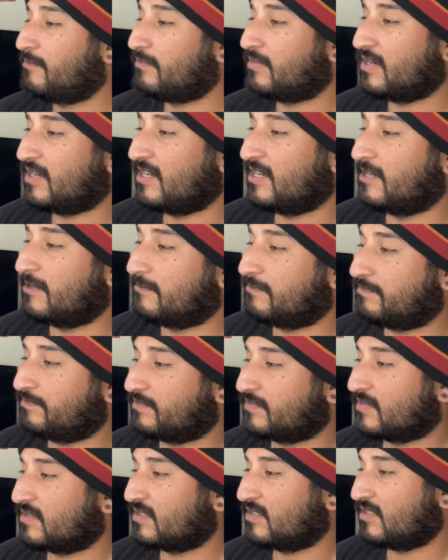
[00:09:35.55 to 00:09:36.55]
But
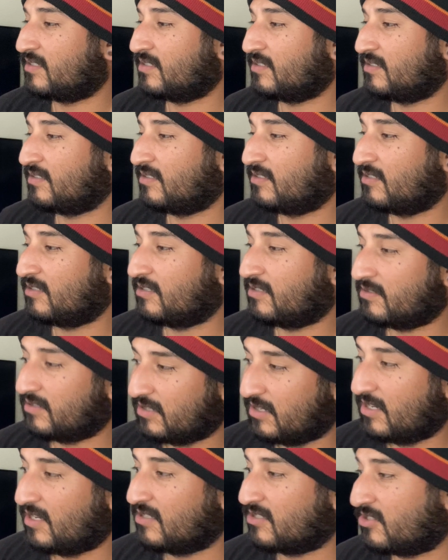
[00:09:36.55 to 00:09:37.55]

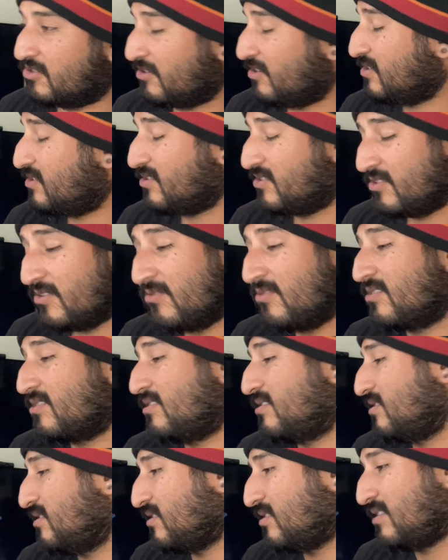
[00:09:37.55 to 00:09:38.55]

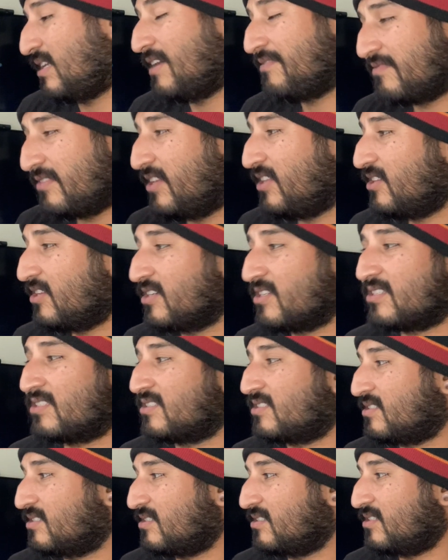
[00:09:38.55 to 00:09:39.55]
Struss definitely
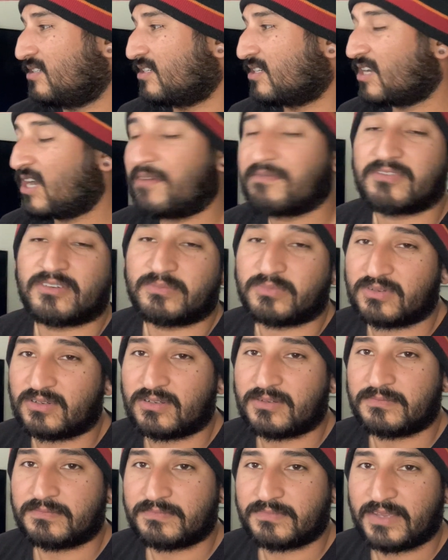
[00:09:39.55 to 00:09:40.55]
looks
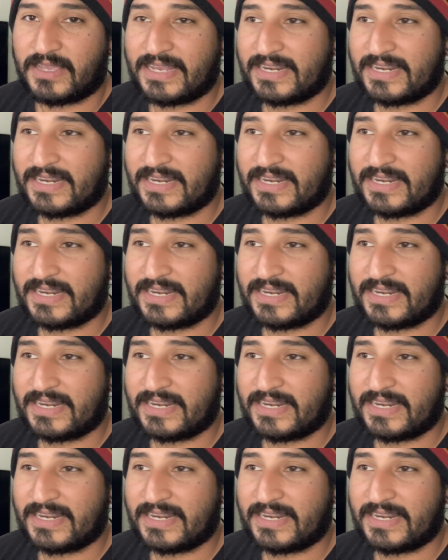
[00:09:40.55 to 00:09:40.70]
comfortable,